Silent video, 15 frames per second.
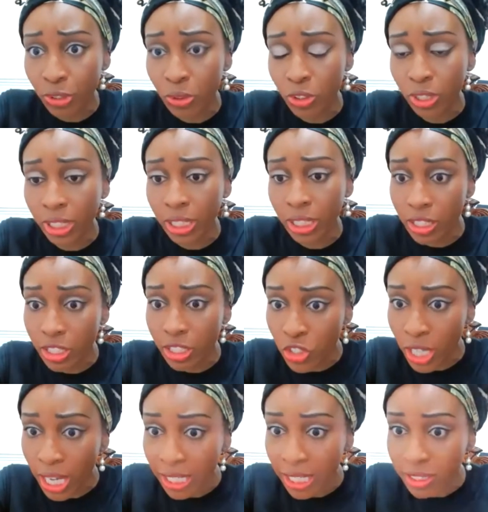you look in the
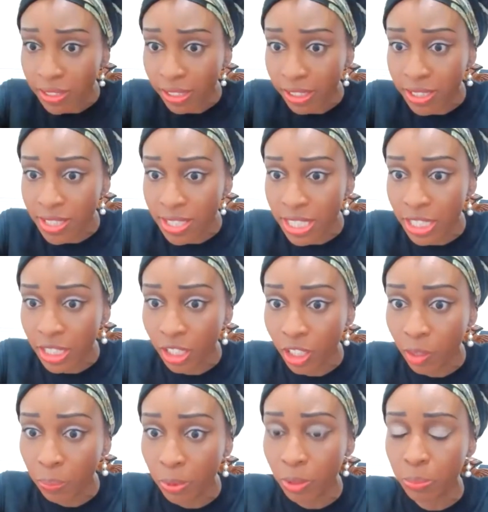chat, because I can see that a
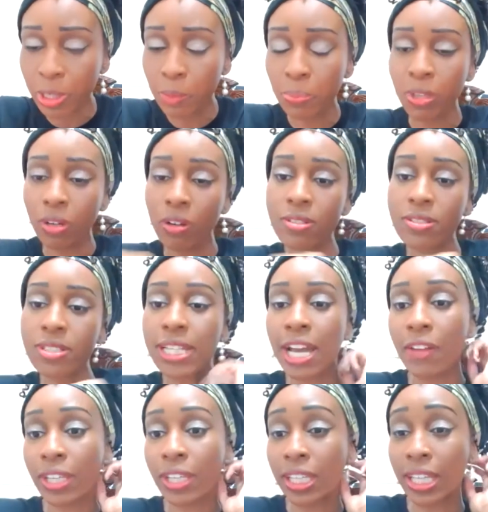couple of people are asking
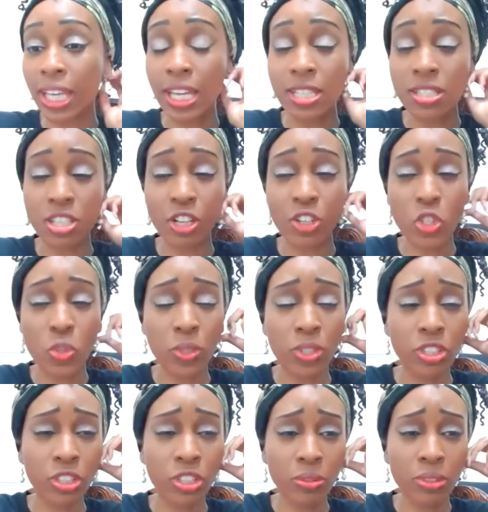how they can get in touch
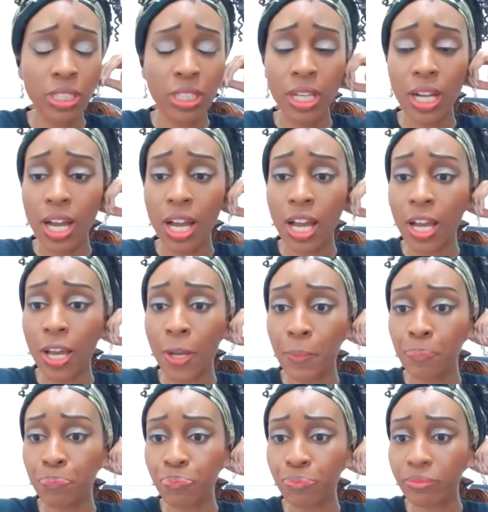with you,
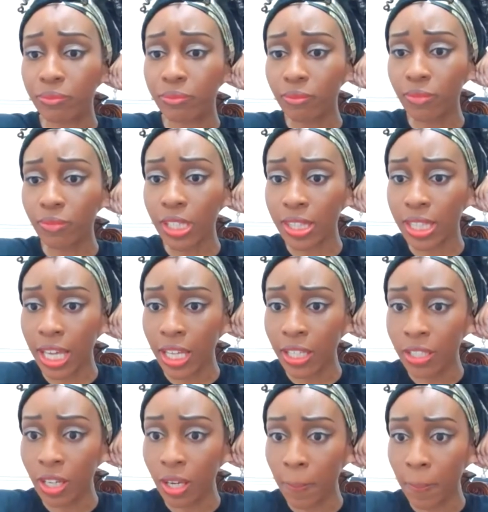
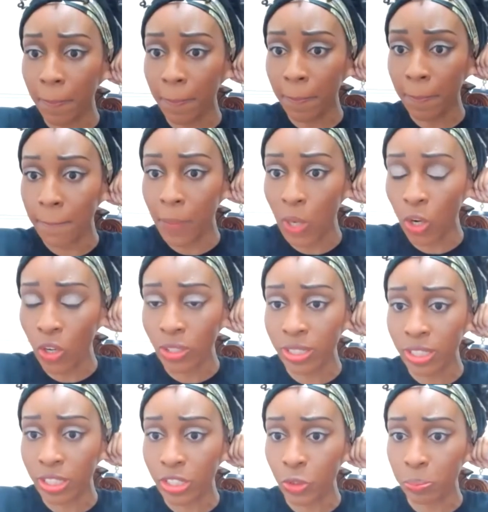then
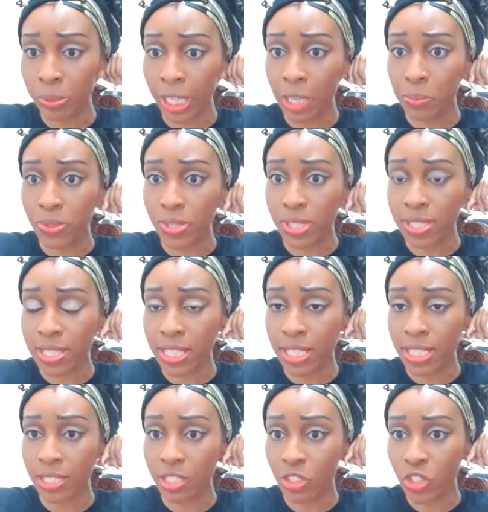Mon, you'll be able to see
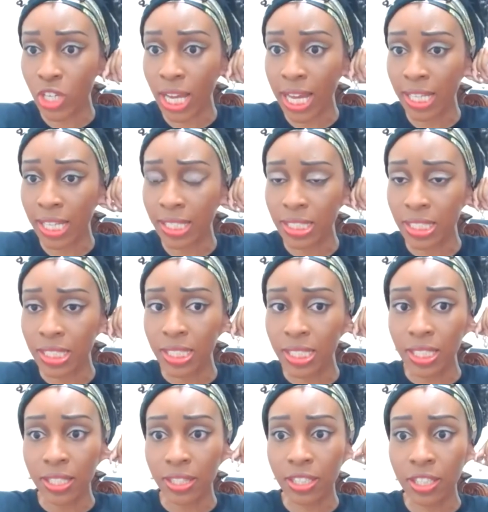in the chat
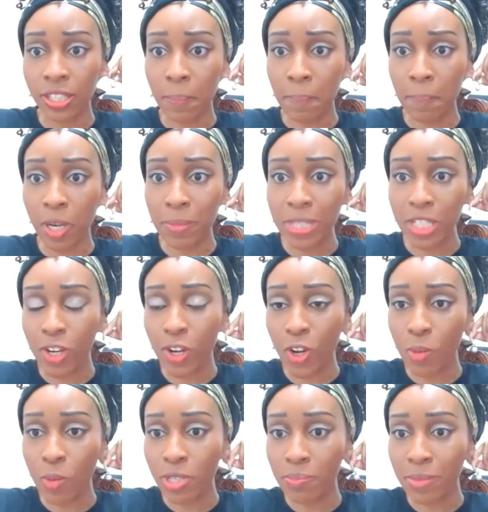that Mummy
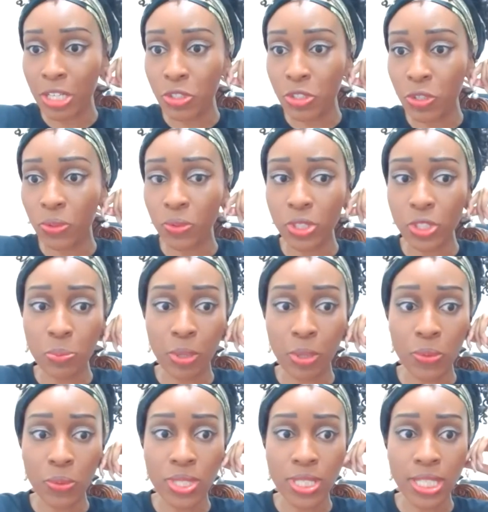Carmen MacDonald is
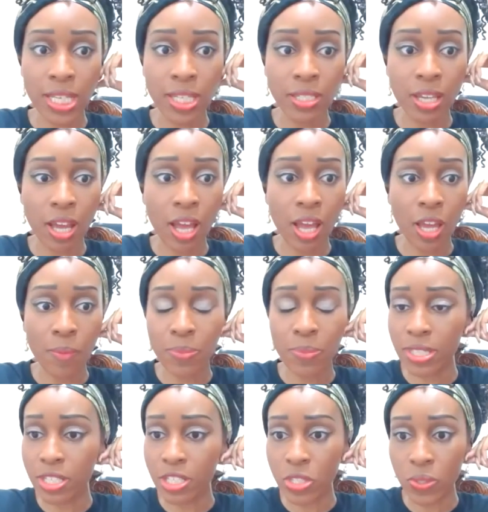posting
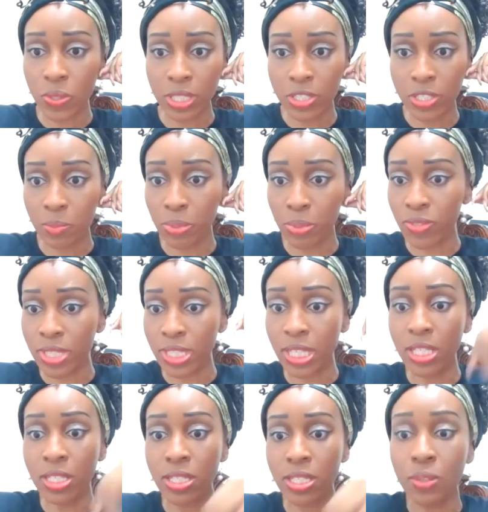Sister Elizabeth's
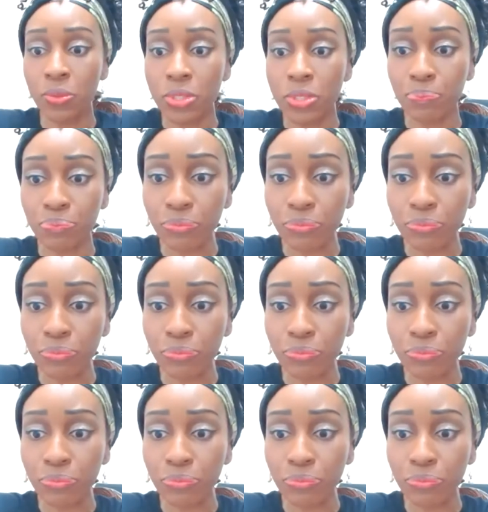details.